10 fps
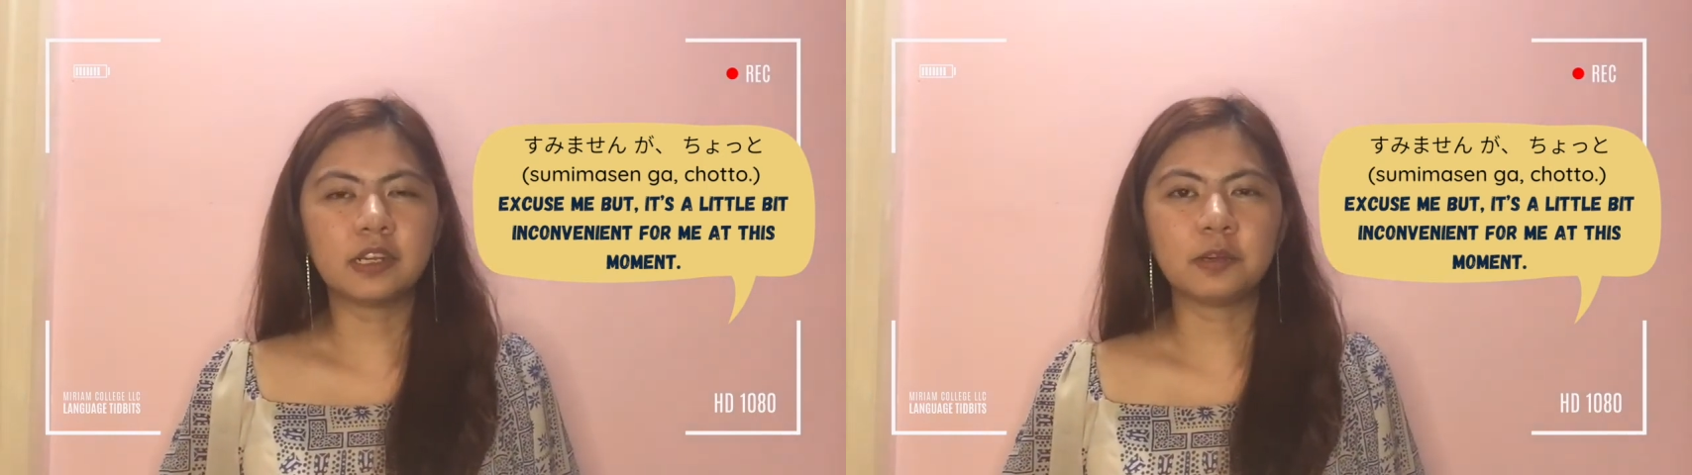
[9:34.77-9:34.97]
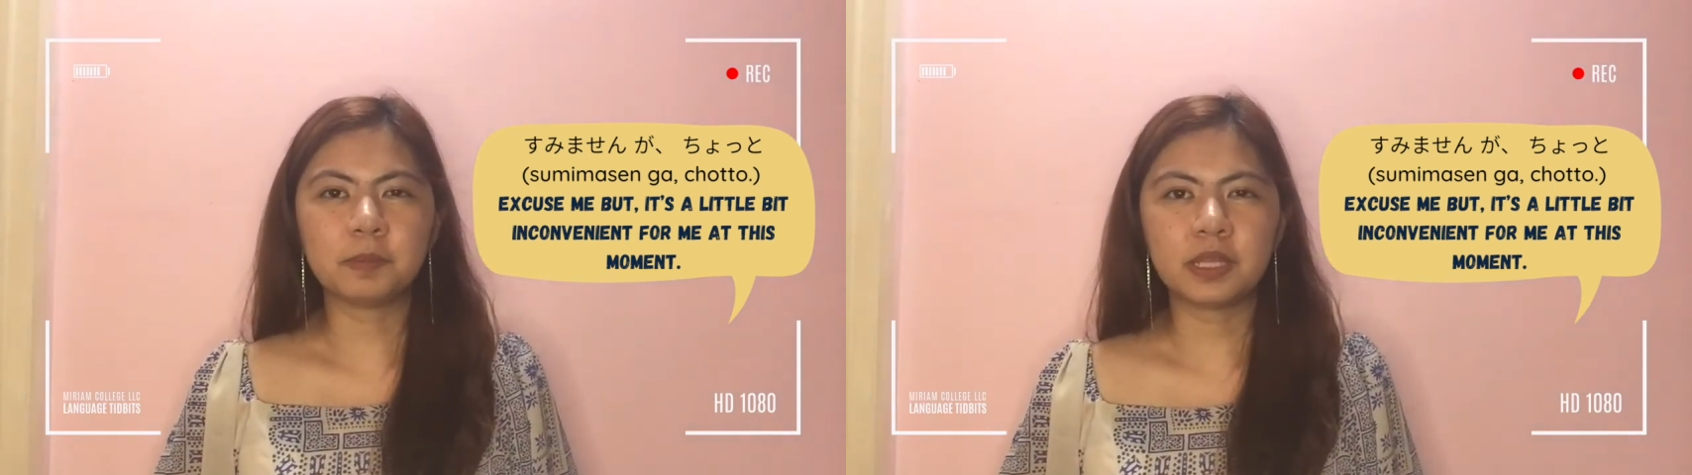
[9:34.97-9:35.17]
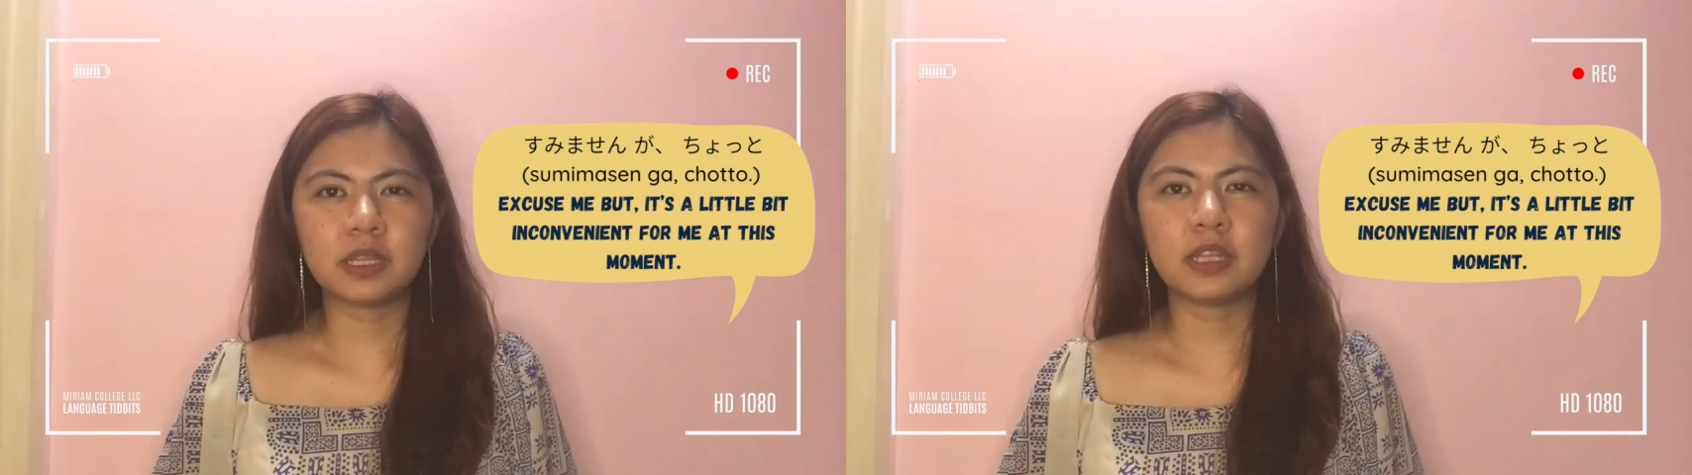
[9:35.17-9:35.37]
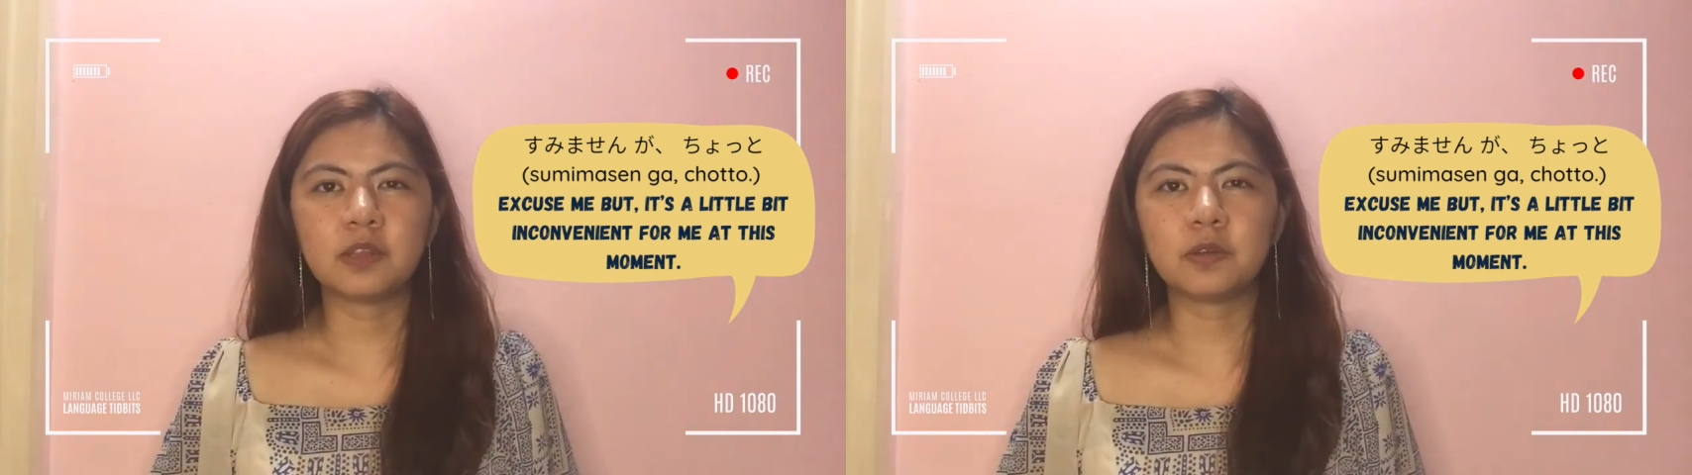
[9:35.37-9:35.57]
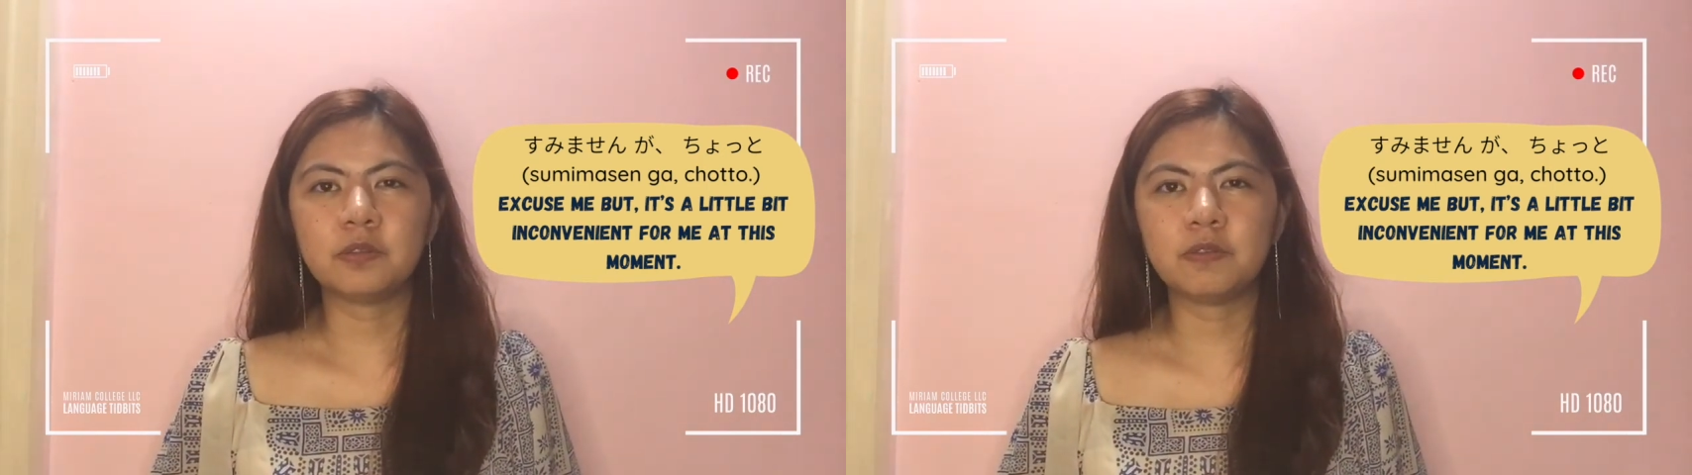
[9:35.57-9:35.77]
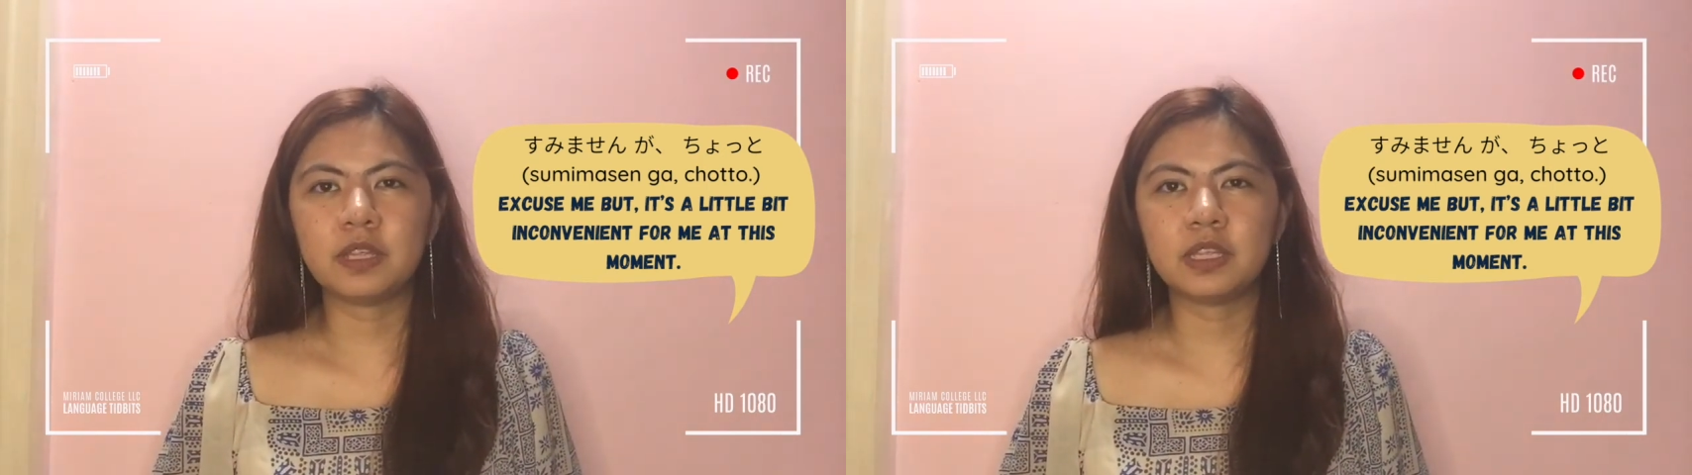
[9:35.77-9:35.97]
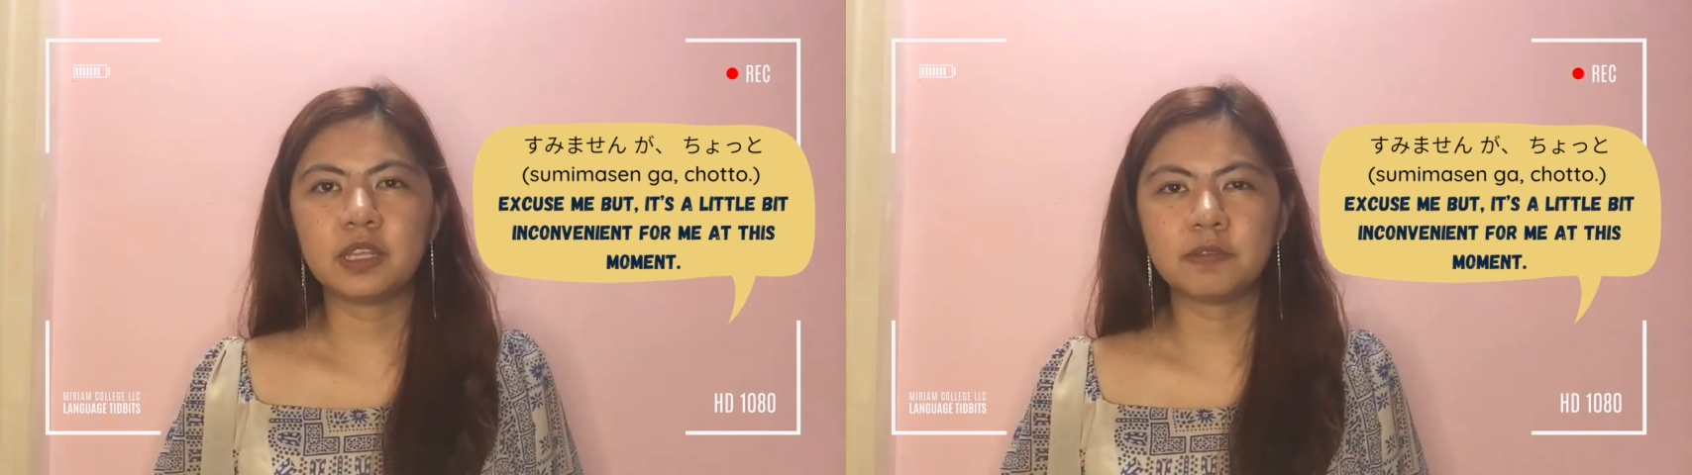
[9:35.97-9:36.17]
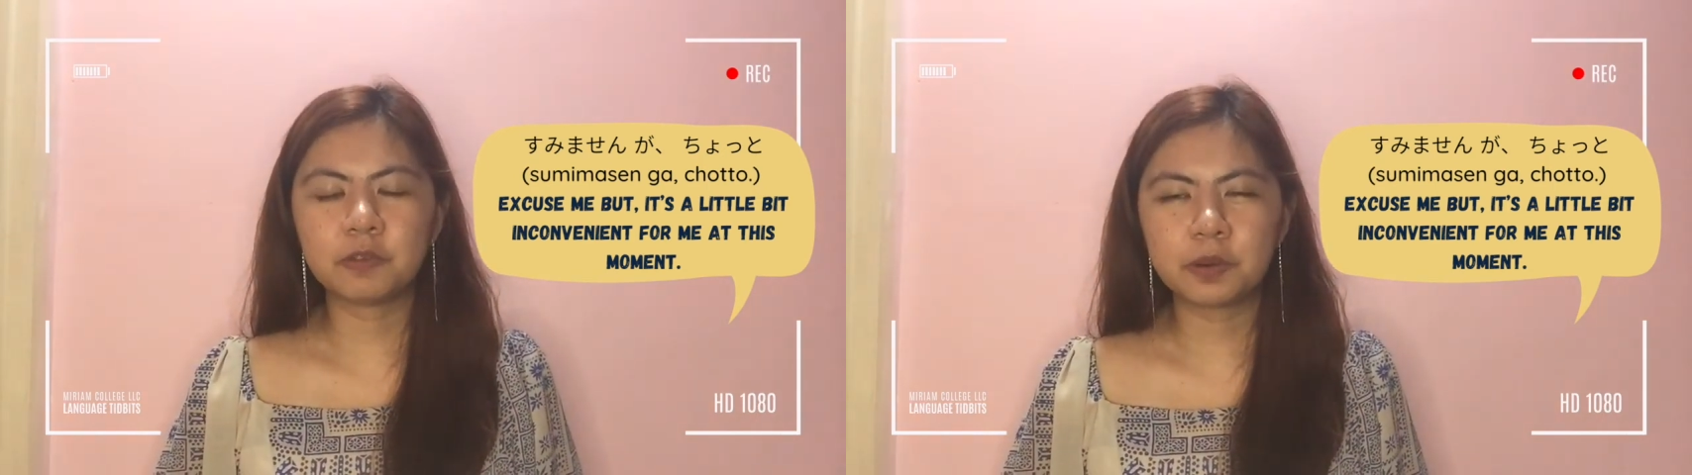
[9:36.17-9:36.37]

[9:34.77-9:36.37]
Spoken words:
little bit inconvenient